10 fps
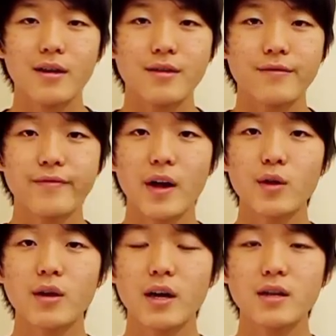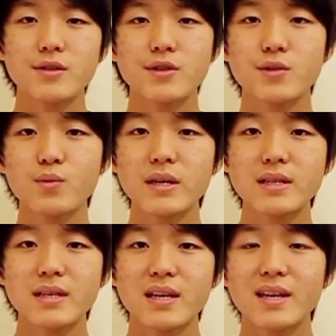the Final Cut
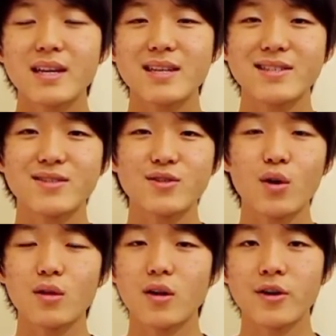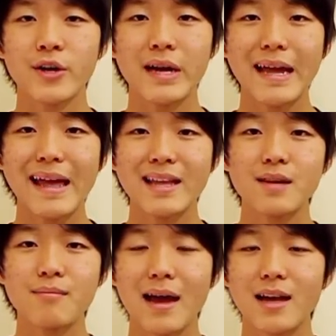suite is no longer any
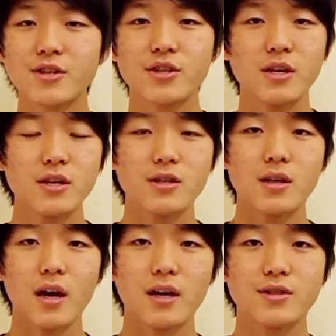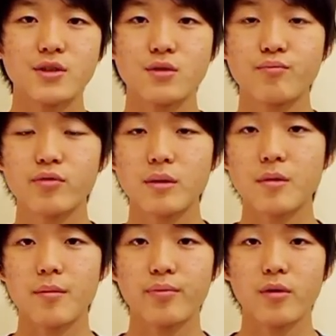match to
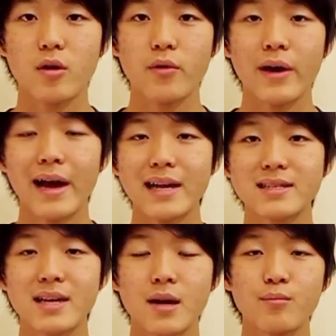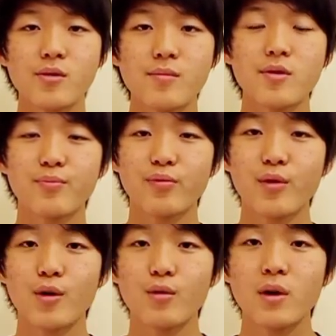Premiere Pro, as Premiere
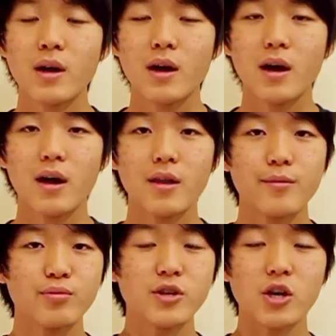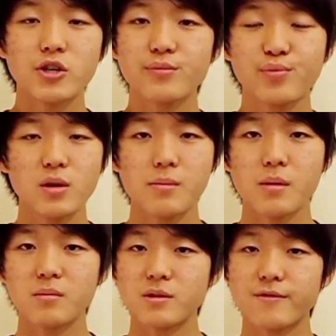Pro, the production
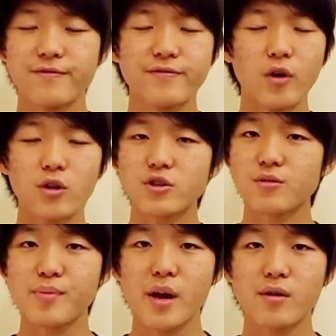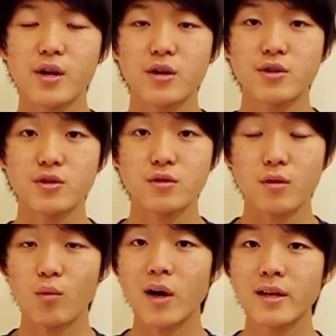premium, is far superior to
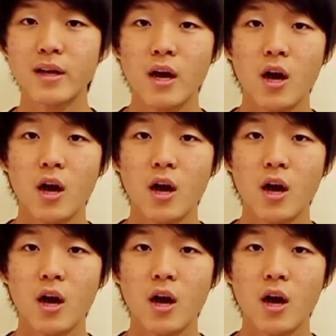the one